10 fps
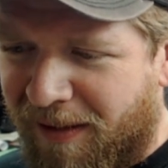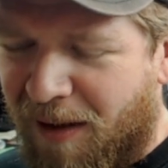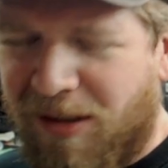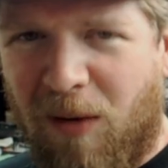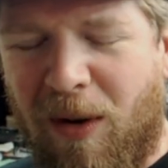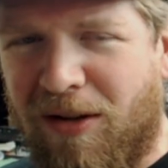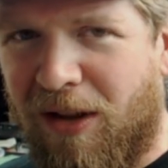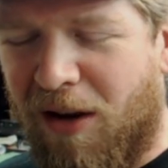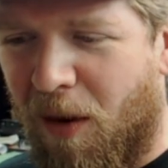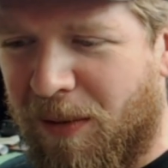I was like, wait, do
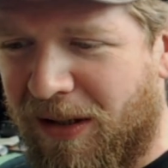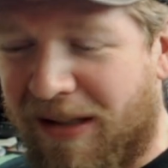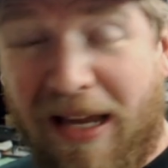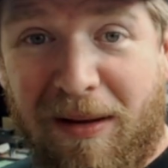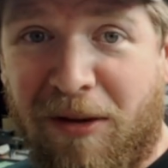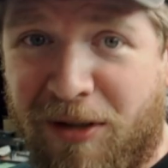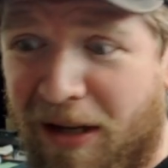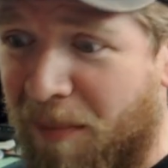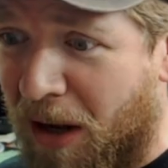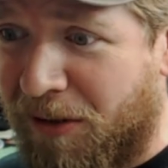they go up to, they, there's
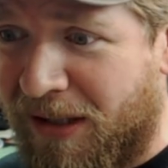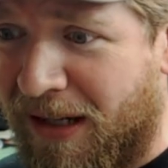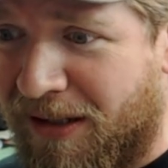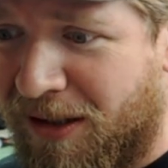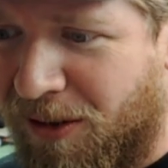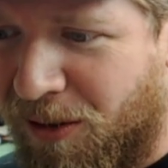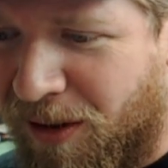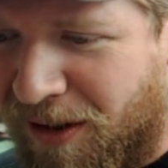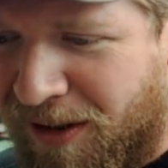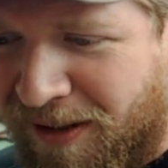a model six too.
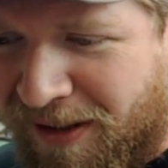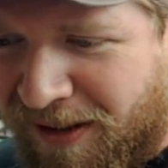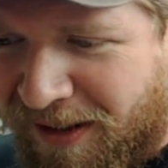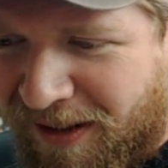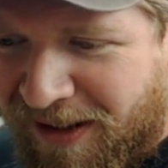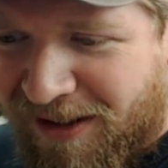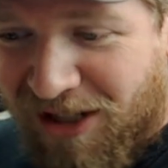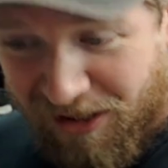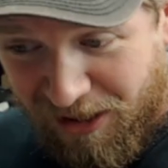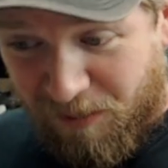
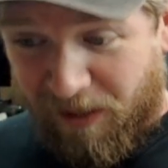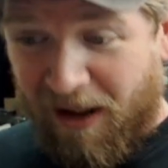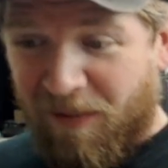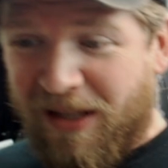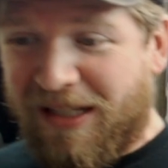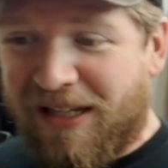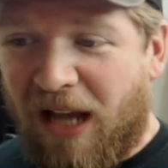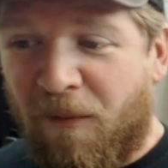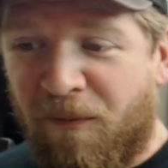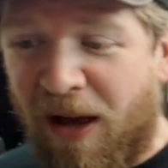Check this one out. This is
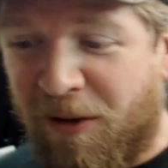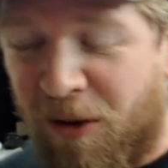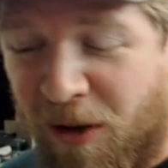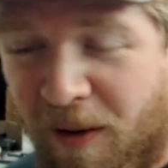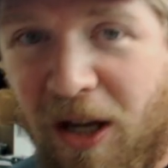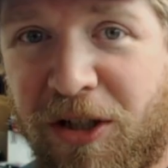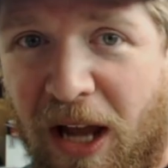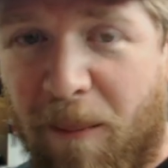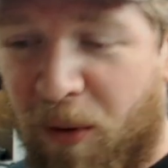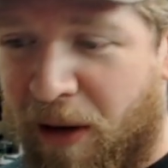a Fender
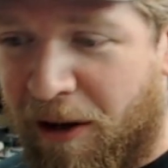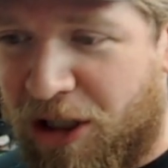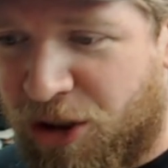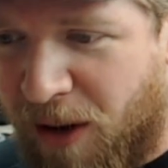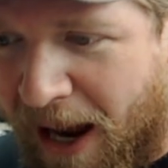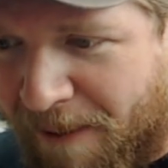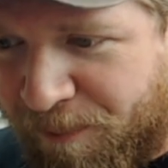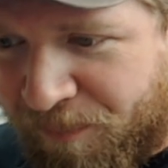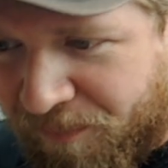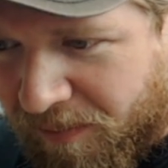Contemporary Strat
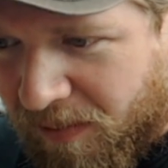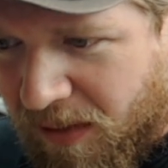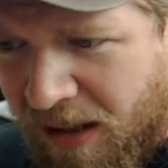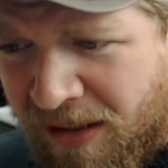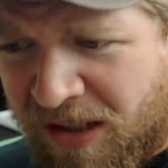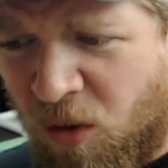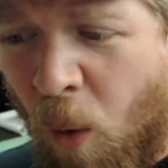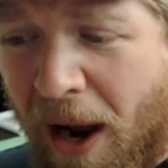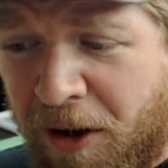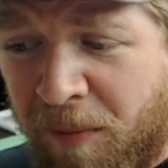
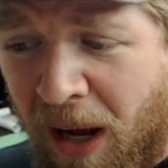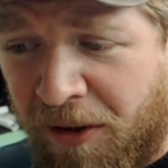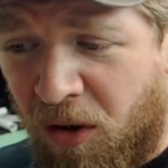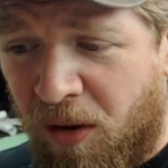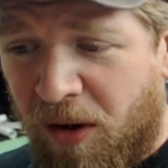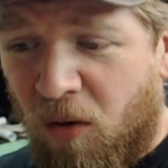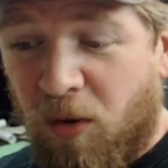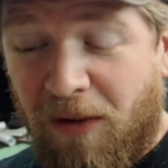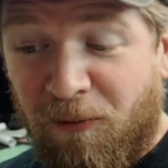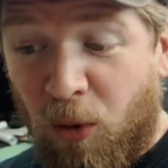Squire model
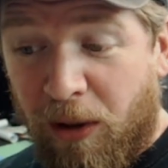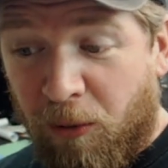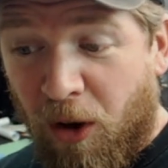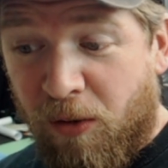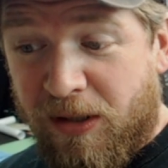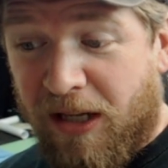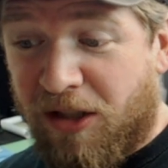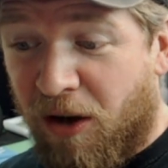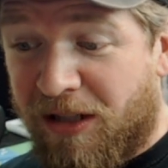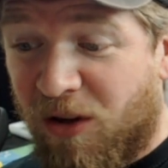with a Floyd Rose. The
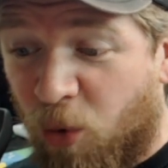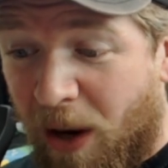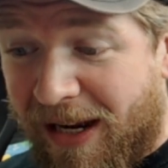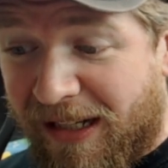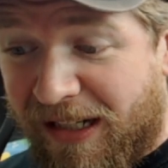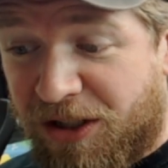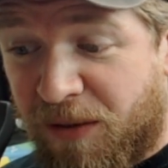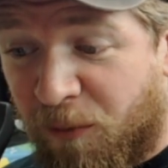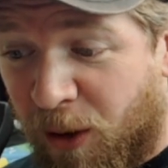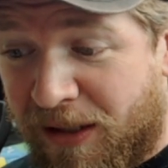guitar's in great
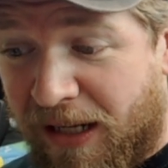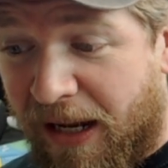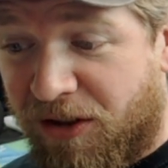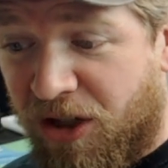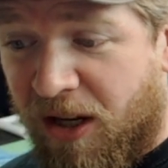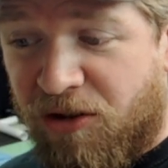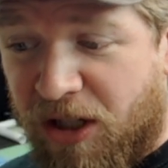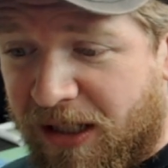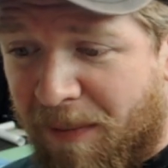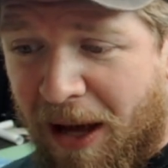condition for its age,
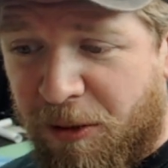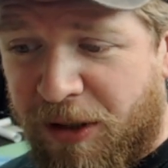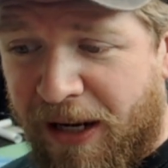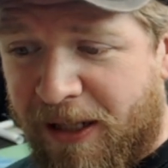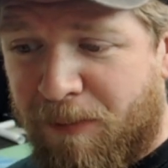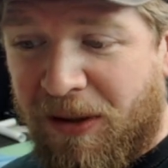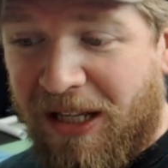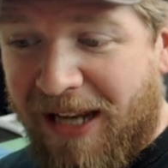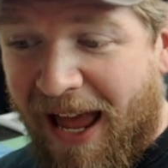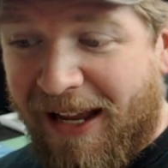just some minor dings,
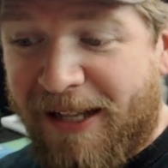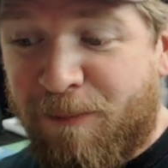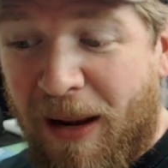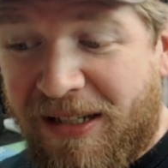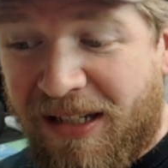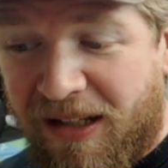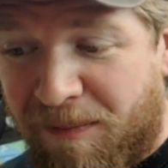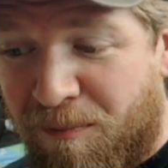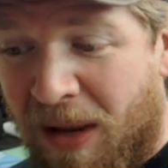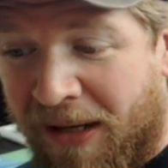but the neck is
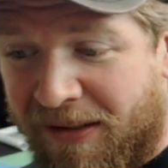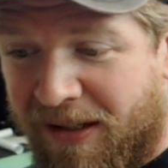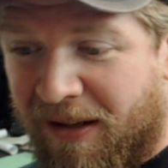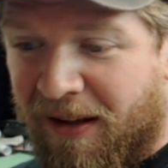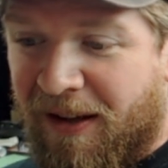basically mint.